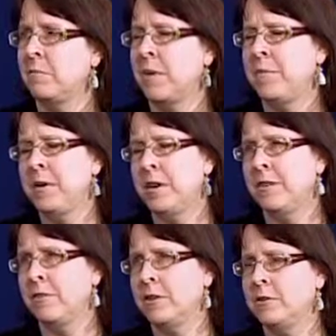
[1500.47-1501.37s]
it might be
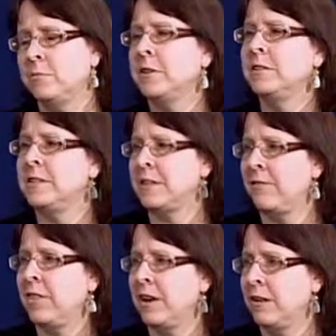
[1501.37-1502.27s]
9th grade too, but at least
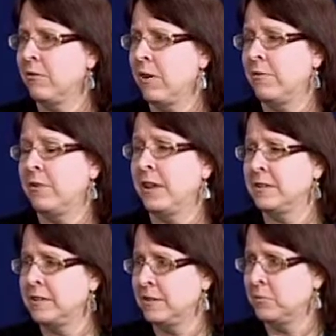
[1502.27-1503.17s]
7th and 8th grade for
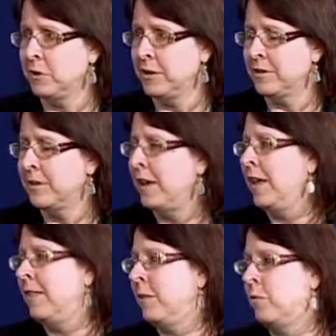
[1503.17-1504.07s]
like 6 weeks,
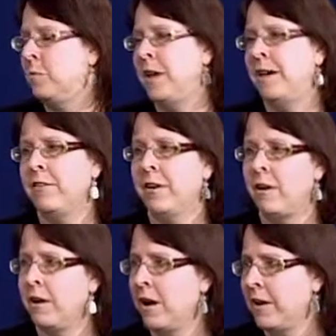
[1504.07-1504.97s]
that we'll be having
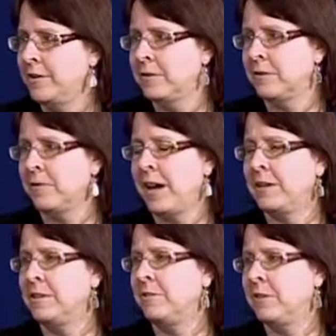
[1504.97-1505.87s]
all kinds of
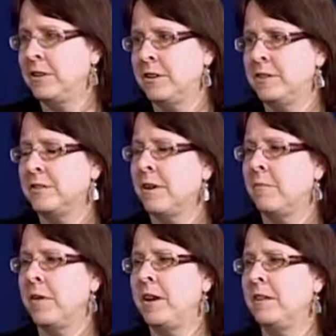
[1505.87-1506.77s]
activities,
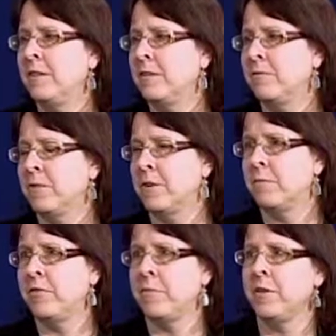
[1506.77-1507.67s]
anything
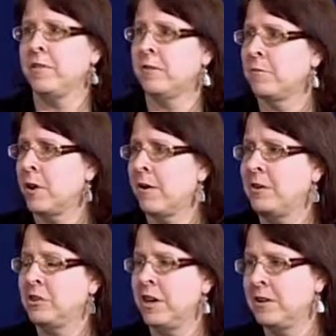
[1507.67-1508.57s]
from some things that are
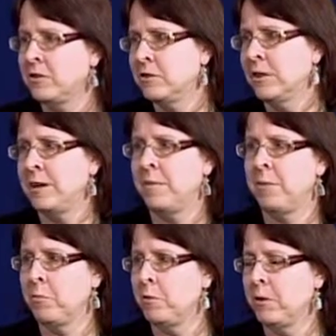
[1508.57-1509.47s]
educational, like
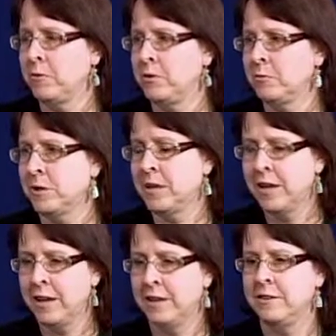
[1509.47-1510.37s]
maybe we'll go do a
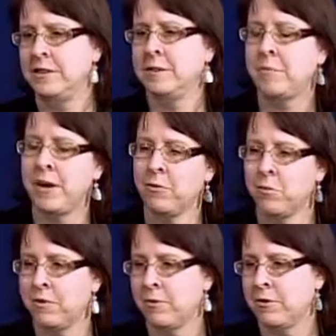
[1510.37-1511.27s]
dig by the
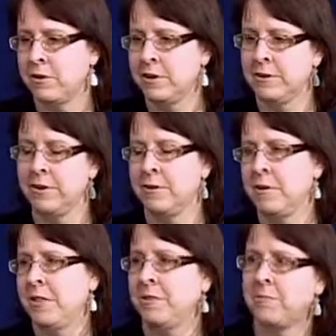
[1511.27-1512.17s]
river and, you know,
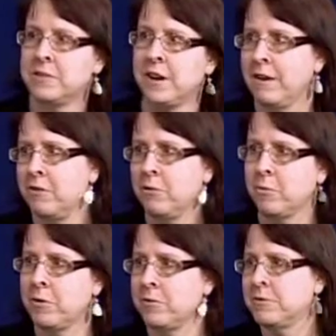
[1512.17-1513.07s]
be looking for dinosaur
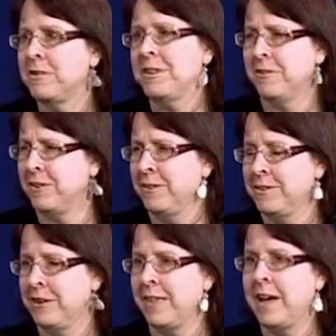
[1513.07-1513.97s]
bones or, you know,
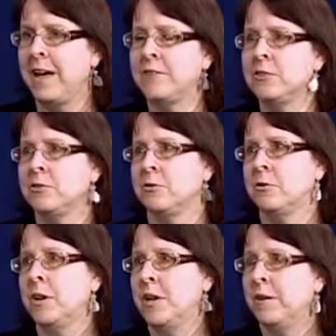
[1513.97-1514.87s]
things like that,
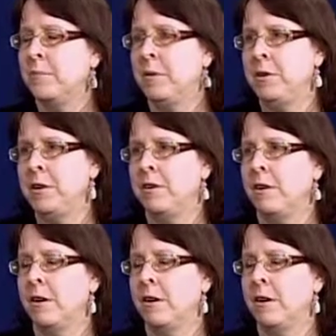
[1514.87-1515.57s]
to maybe